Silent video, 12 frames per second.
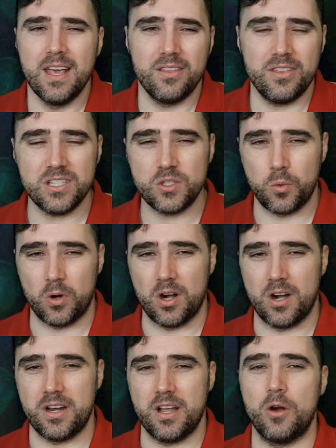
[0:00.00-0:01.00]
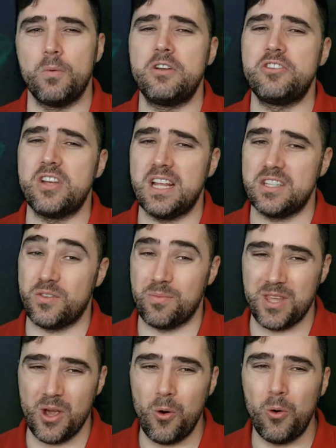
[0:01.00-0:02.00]
This word originates from
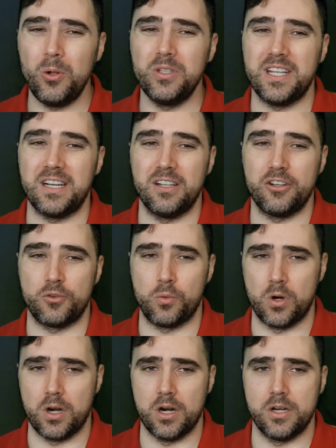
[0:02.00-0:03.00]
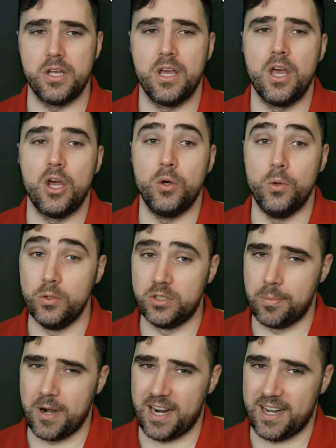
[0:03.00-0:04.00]
the Old English word
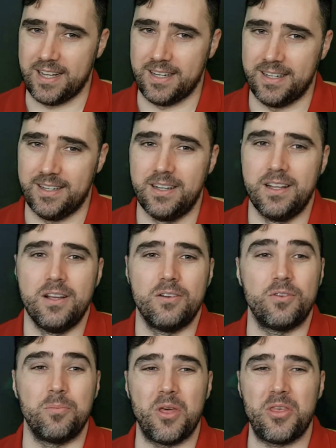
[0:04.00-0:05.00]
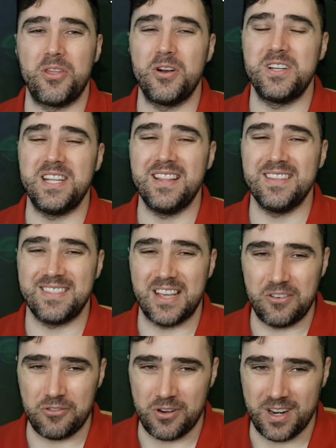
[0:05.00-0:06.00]
utbrakan from the 13th
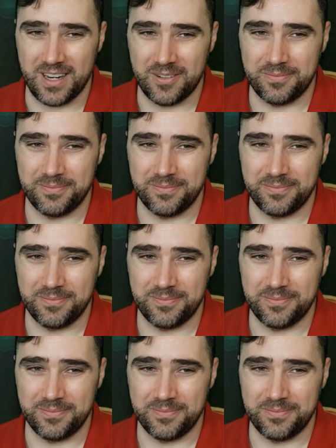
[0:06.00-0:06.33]
century.